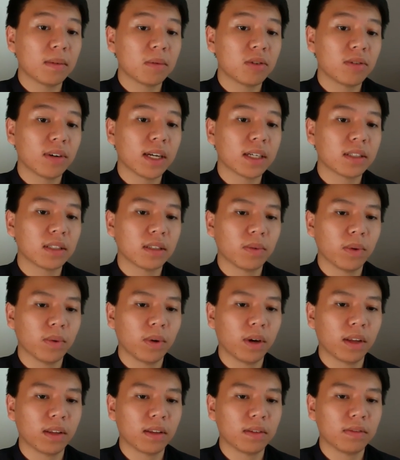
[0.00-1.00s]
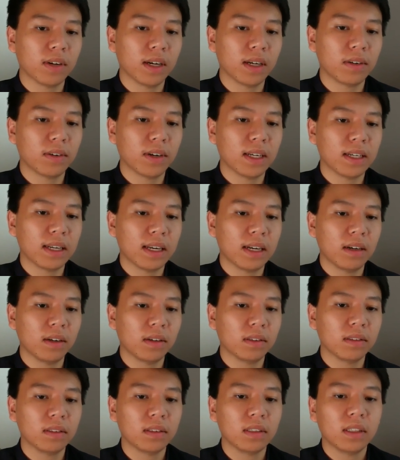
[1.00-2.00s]
in the abstraction we want to define right
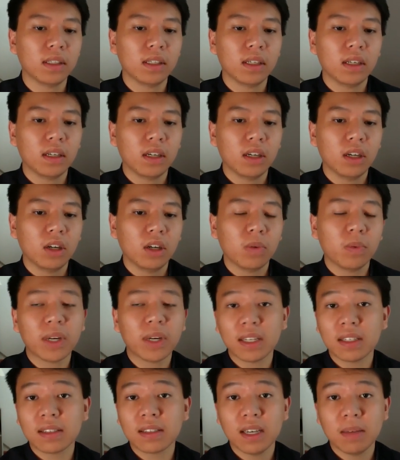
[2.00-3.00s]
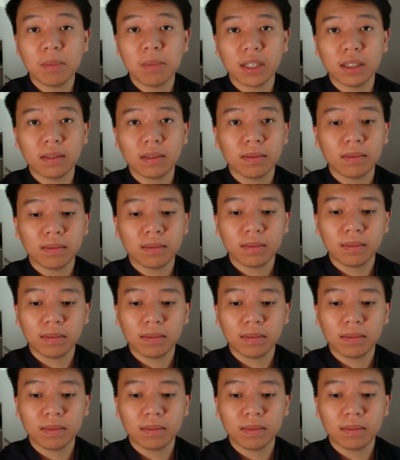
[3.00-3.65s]
now, we can skip it.